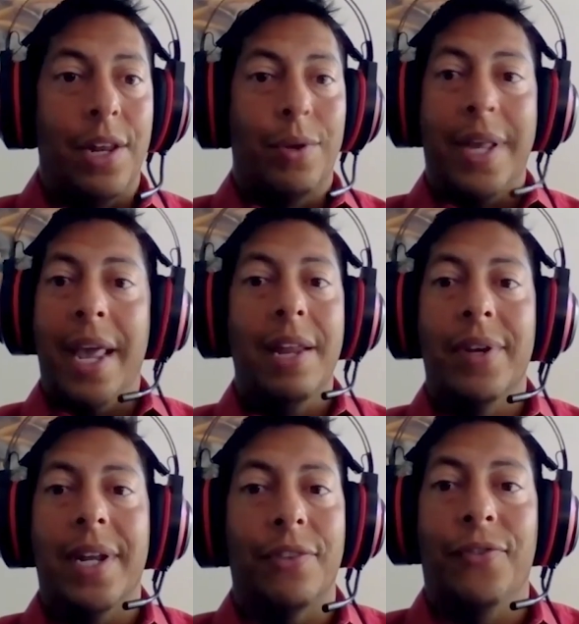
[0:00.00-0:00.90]
you can't even
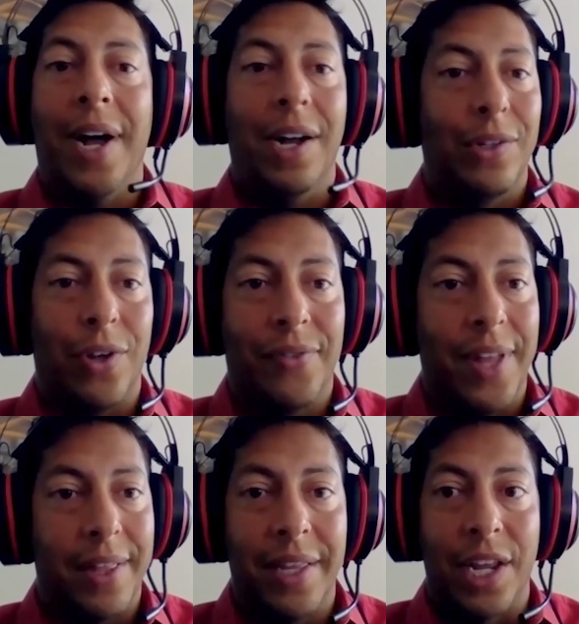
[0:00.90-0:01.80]
get the files off
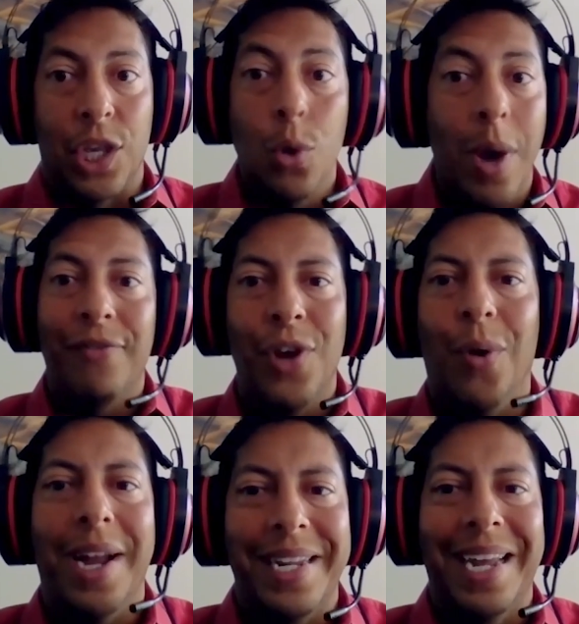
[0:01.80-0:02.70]
that thing. You have no
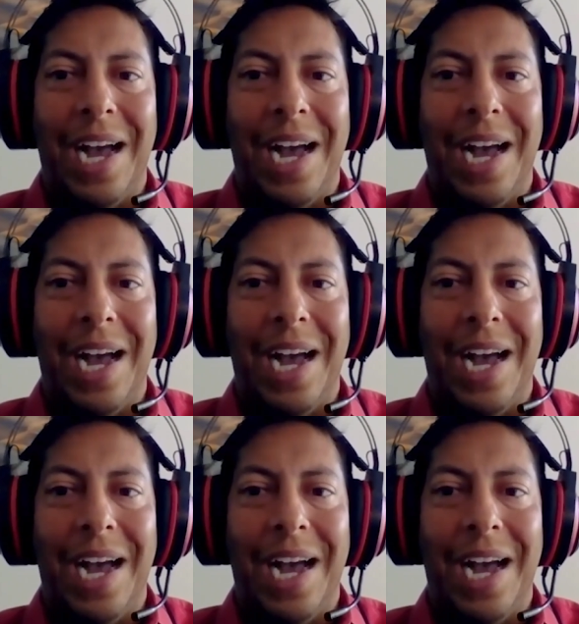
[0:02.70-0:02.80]
idea how